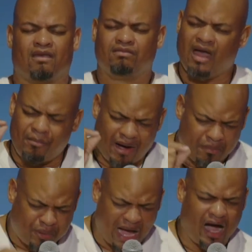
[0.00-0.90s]
not by
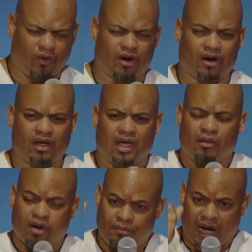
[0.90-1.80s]
power,
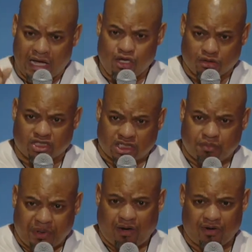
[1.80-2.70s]
but by your
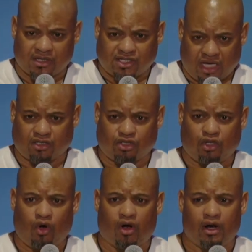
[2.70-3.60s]
spirit, says the
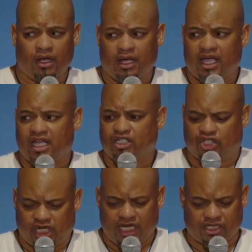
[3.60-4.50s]
Lord. In
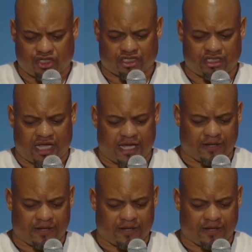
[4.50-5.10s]
Jesus' name,